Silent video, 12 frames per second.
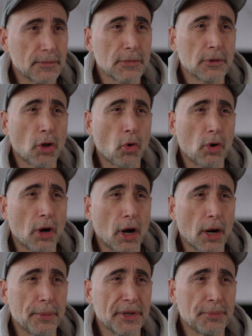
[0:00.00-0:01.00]
Low
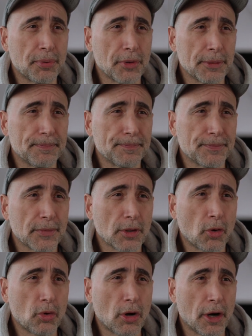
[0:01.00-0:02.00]
carb input.
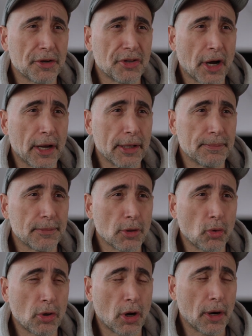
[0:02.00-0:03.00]
Low carb diet.
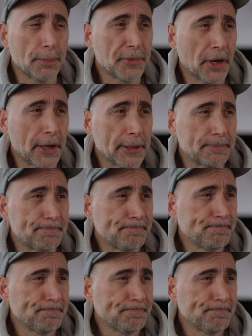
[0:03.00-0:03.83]
Low carb diet.